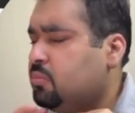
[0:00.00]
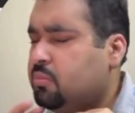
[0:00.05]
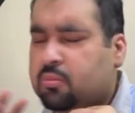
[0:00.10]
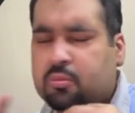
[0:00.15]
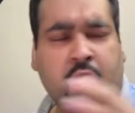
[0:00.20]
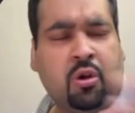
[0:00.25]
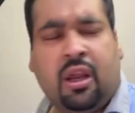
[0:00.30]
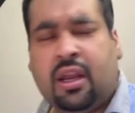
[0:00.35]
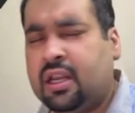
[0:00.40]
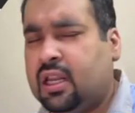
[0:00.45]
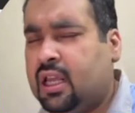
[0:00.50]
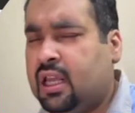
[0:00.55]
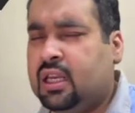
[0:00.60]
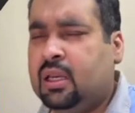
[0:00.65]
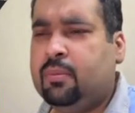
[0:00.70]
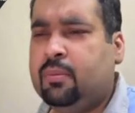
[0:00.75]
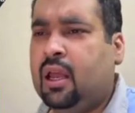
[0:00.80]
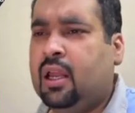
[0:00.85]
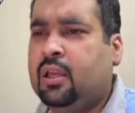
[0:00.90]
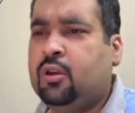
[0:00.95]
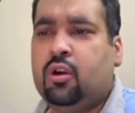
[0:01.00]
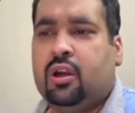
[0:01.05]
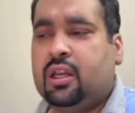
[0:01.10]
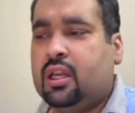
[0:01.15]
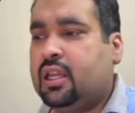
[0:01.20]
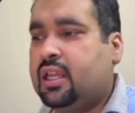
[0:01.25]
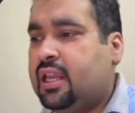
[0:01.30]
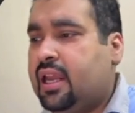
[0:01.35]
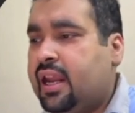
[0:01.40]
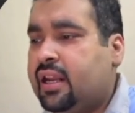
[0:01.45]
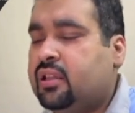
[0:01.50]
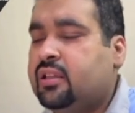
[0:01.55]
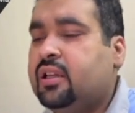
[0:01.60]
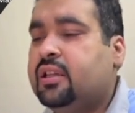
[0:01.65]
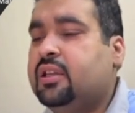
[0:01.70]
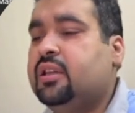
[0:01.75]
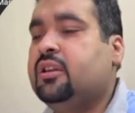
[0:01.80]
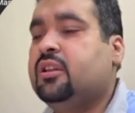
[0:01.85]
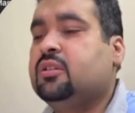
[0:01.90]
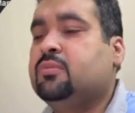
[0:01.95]
You get any plan, you're gonna get
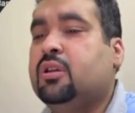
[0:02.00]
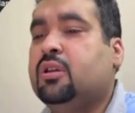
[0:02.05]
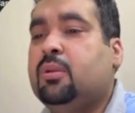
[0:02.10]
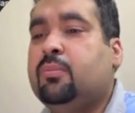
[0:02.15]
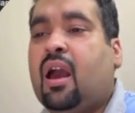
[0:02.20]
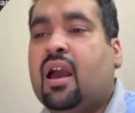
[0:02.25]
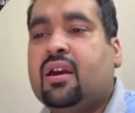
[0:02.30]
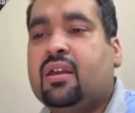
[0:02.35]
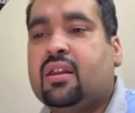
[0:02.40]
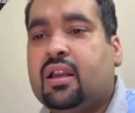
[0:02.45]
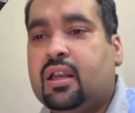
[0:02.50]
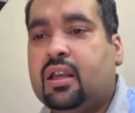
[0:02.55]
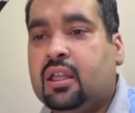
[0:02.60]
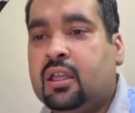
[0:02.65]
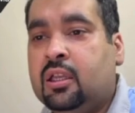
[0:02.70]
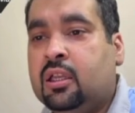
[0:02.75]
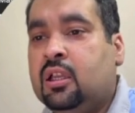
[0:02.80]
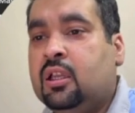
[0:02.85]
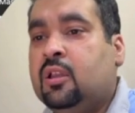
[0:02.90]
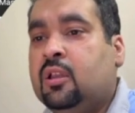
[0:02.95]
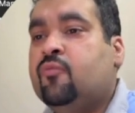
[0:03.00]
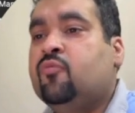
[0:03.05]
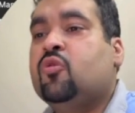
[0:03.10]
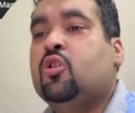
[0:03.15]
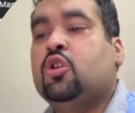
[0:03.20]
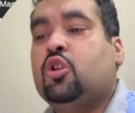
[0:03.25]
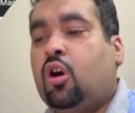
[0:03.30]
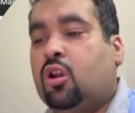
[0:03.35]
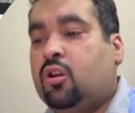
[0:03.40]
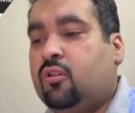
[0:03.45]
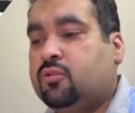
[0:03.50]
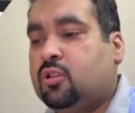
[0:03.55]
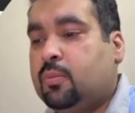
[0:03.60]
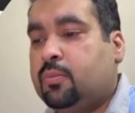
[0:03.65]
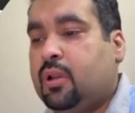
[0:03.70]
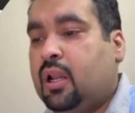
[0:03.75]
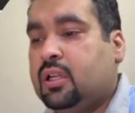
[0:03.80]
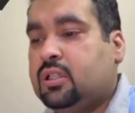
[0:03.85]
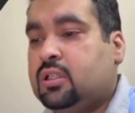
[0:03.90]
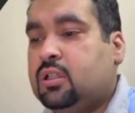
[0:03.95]
30 days money back guarantee with all of the
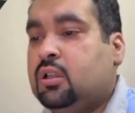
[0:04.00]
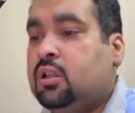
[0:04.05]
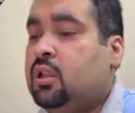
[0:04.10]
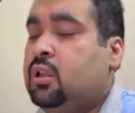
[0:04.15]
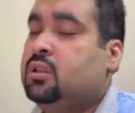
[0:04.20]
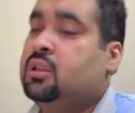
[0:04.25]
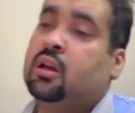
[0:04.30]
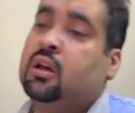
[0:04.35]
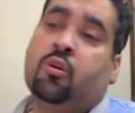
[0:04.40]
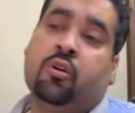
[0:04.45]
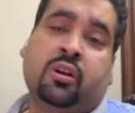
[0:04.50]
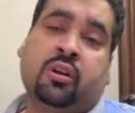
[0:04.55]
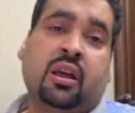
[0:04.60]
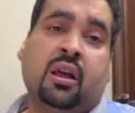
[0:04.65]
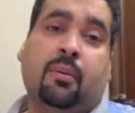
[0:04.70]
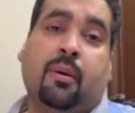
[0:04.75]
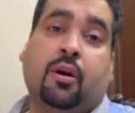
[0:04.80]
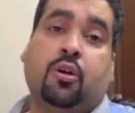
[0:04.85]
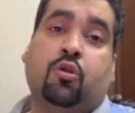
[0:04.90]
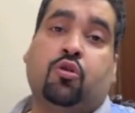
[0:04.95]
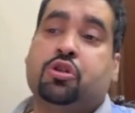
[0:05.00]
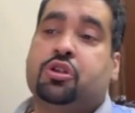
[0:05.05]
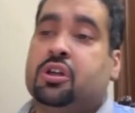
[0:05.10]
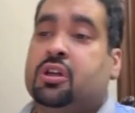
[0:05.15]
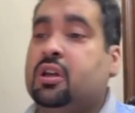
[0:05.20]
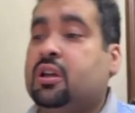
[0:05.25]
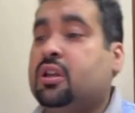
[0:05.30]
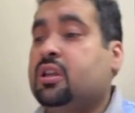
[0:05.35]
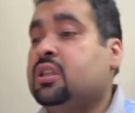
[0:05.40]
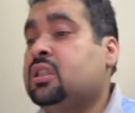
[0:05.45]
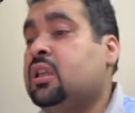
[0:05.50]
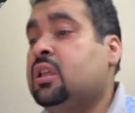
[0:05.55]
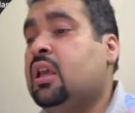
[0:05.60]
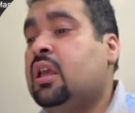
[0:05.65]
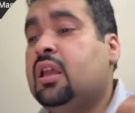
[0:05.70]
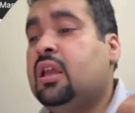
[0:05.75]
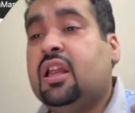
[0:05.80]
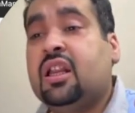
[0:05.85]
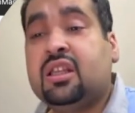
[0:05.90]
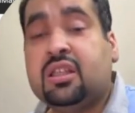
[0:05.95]
plans. The good thing about Hostinger is
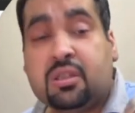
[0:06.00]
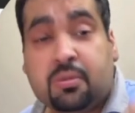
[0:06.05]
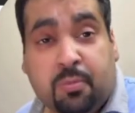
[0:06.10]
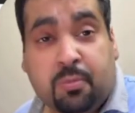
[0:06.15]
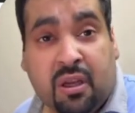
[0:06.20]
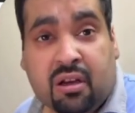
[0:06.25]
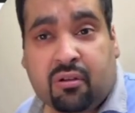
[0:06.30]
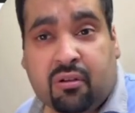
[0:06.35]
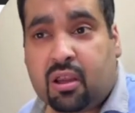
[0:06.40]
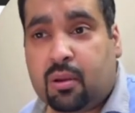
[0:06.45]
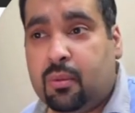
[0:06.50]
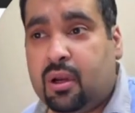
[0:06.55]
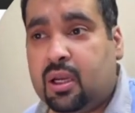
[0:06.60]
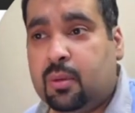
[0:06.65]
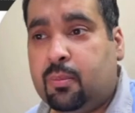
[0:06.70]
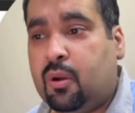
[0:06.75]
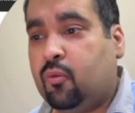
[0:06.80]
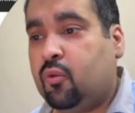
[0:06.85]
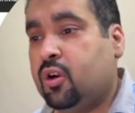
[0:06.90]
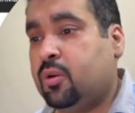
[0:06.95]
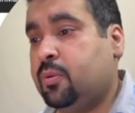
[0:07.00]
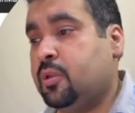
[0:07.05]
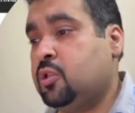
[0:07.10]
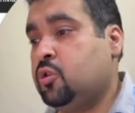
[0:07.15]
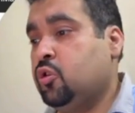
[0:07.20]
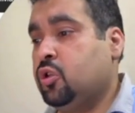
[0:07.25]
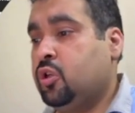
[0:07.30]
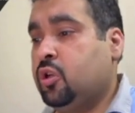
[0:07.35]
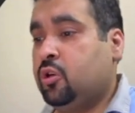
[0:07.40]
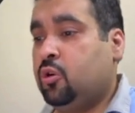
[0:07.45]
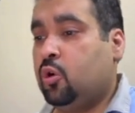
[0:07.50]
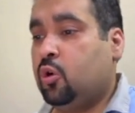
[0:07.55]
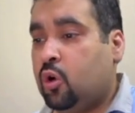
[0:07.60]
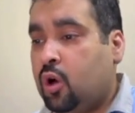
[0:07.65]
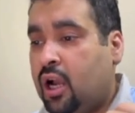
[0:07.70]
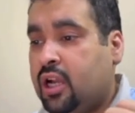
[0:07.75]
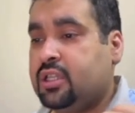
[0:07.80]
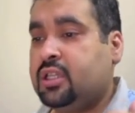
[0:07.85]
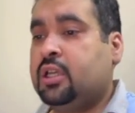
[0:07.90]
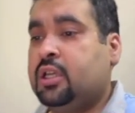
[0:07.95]
it's being recommended by
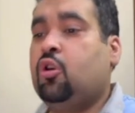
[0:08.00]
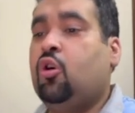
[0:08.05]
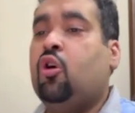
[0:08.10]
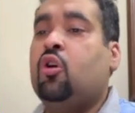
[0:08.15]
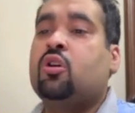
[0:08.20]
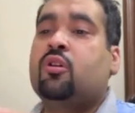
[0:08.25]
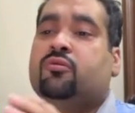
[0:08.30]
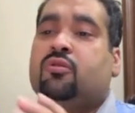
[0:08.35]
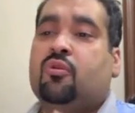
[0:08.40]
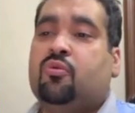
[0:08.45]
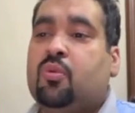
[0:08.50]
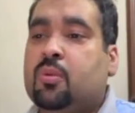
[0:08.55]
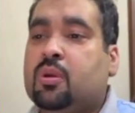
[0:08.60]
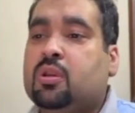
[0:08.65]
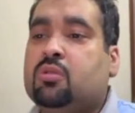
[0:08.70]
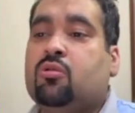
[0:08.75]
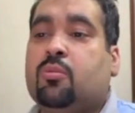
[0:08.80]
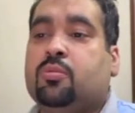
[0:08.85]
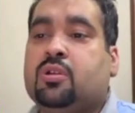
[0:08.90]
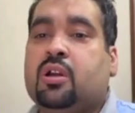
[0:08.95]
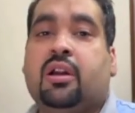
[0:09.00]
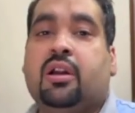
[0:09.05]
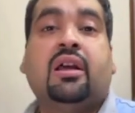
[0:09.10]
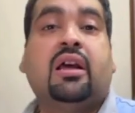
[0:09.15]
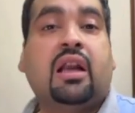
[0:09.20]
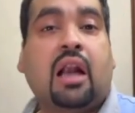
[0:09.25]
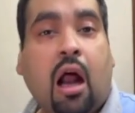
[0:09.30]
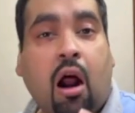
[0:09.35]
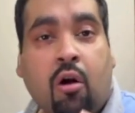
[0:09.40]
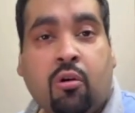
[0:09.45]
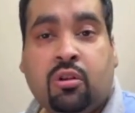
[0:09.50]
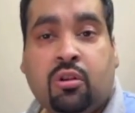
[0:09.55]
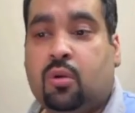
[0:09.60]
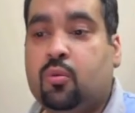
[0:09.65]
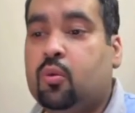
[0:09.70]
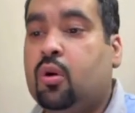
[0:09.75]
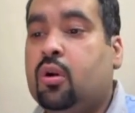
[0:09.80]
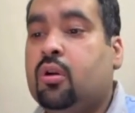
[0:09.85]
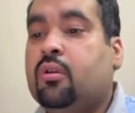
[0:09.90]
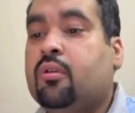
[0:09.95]
WordPress.org and all of the famous websites around in the
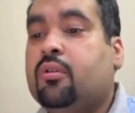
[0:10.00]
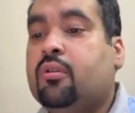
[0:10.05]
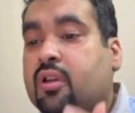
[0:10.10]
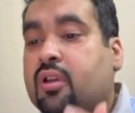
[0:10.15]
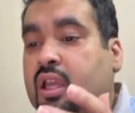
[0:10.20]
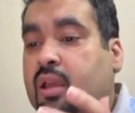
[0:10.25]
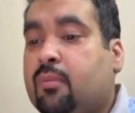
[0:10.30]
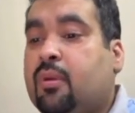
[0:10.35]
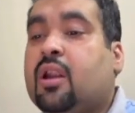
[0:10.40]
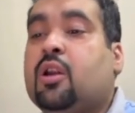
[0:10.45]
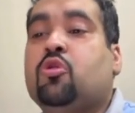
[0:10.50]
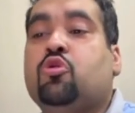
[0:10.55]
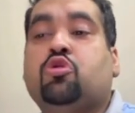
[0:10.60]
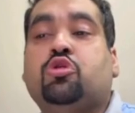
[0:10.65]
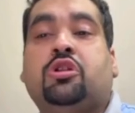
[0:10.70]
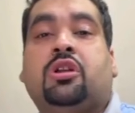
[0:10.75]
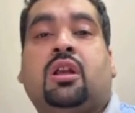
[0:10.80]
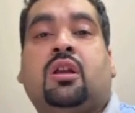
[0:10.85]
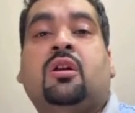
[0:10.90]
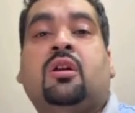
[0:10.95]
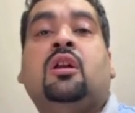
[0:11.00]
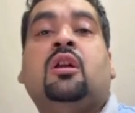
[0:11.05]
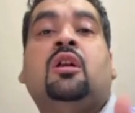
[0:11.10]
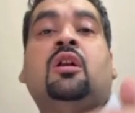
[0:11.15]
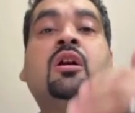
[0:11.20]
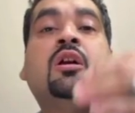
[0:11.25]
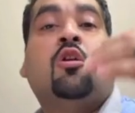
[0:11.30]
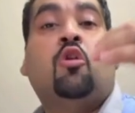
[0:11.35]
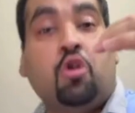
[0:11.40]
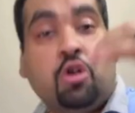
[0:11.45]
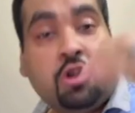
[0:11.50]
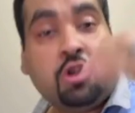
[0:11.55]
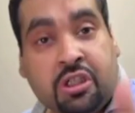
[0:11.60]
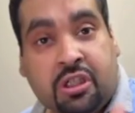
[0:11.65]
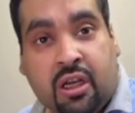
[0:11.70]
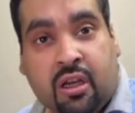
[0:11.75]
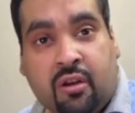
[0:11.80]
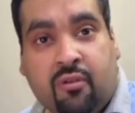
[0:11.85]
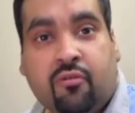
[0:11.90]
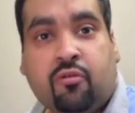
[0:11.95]
world recommend hosting
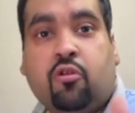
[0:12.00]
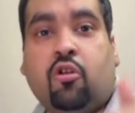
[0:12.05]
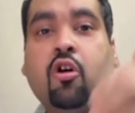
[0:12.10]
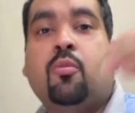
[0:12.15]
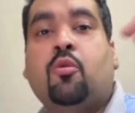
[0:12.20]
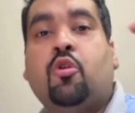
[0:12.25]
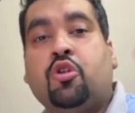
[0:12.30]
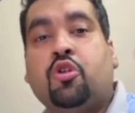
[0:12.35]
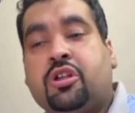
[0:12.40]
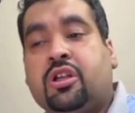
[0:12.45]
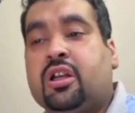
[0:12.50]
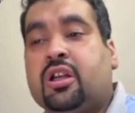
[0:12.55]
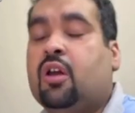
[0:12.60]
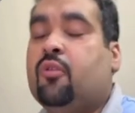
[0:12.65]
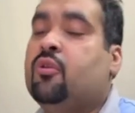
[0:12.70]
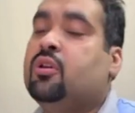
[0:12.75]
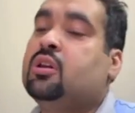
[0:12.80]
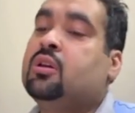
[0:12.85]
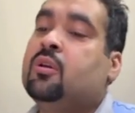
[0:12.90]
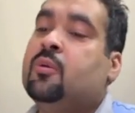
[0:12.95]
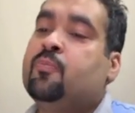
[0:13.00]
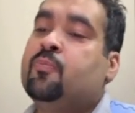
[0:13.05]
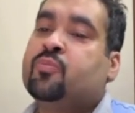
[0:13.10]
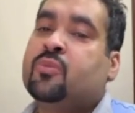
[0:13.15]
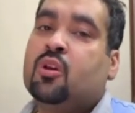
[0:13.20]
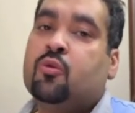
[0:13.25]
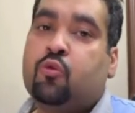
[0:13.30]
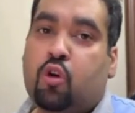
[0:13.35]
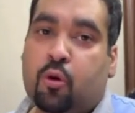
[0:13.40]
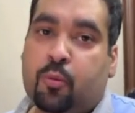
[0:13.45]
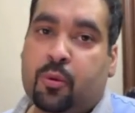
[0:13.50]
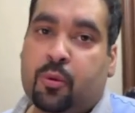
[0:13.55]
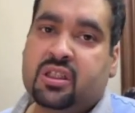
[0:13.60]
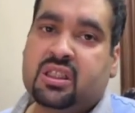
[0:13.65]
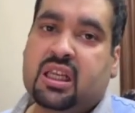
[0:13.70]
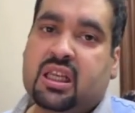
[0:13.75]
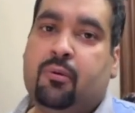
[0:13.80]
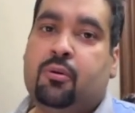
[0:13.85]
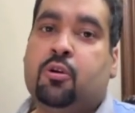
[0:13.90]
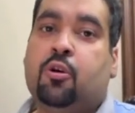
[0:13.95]
from Hostinger with 4.7 or
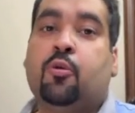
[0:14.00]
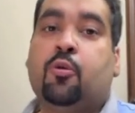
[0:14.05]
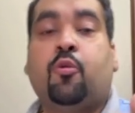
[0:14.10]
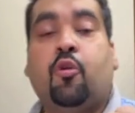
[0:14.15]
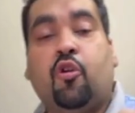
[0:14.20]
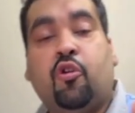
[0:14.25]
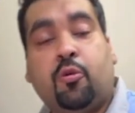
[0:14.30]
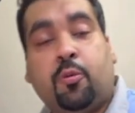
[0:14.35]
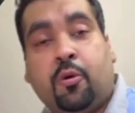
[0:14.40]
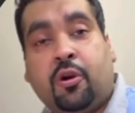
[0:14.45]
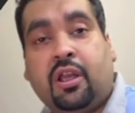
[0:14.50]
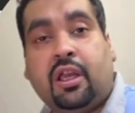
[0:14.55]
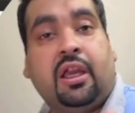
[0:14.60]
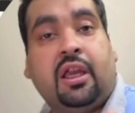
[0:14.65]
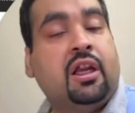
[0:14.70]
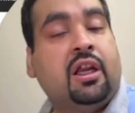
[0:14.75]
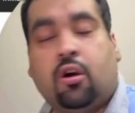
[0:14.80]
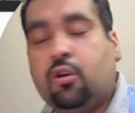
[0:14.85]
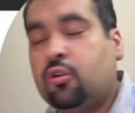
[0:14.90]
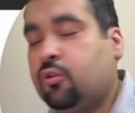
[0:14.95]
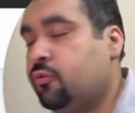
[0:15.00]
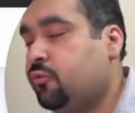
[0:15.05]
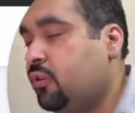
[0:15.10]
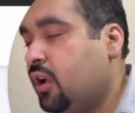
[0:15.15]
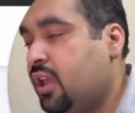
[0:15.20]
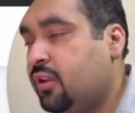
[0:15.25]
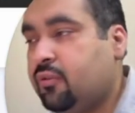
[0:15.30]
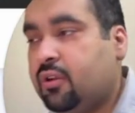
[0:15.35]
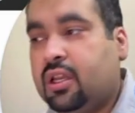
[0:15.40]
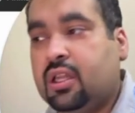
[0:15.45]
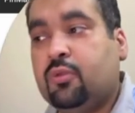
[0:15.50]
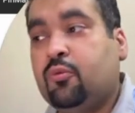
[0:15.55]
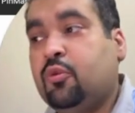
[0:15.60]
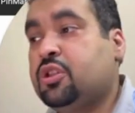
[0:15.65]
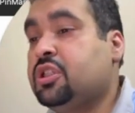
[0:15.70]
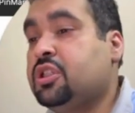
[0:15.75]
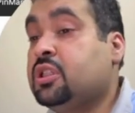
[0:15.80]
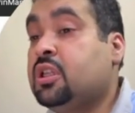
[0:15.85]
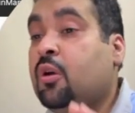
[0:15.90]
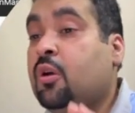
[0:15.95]
4.8 out of 5 rating, which
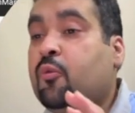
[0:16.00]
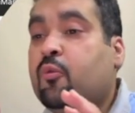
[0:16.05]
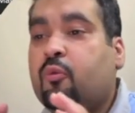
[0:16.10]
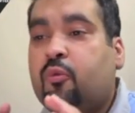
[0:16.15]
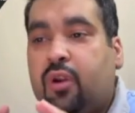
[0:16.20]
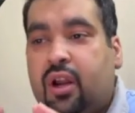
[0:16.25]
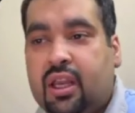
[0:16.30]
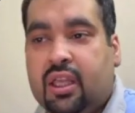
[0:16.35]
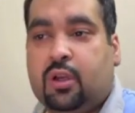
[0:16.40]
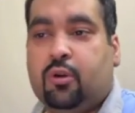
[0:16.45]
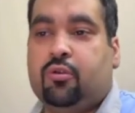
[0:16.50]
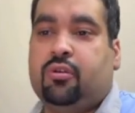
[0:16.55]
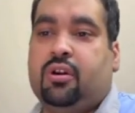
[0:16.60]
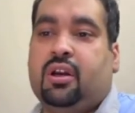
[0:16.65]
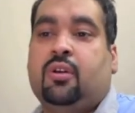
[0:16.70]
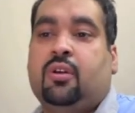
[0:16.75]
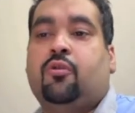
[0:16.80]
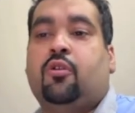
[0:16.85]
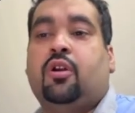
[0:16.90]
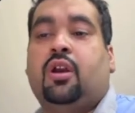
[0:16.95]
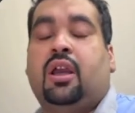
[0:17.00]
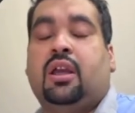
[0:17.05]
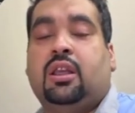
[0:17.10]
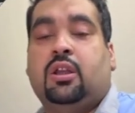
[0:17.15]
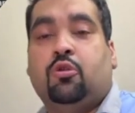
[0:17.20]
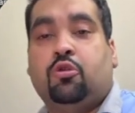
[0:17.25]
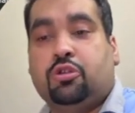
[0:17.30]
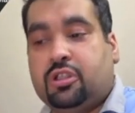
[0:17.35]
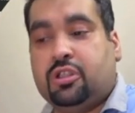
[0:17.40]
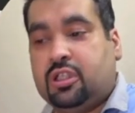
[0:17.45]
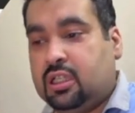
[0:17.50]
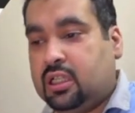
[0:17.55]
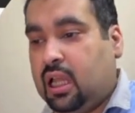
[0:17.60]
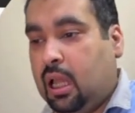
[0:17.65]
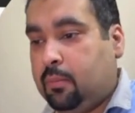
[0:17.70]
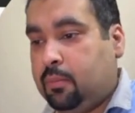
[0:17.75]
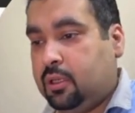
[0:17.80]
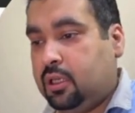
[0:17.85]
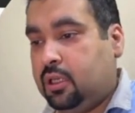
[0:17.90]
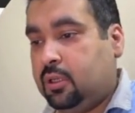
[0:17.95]
is a very good rating for any hosting
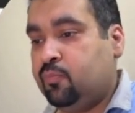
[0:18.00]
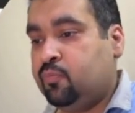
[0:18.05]
company.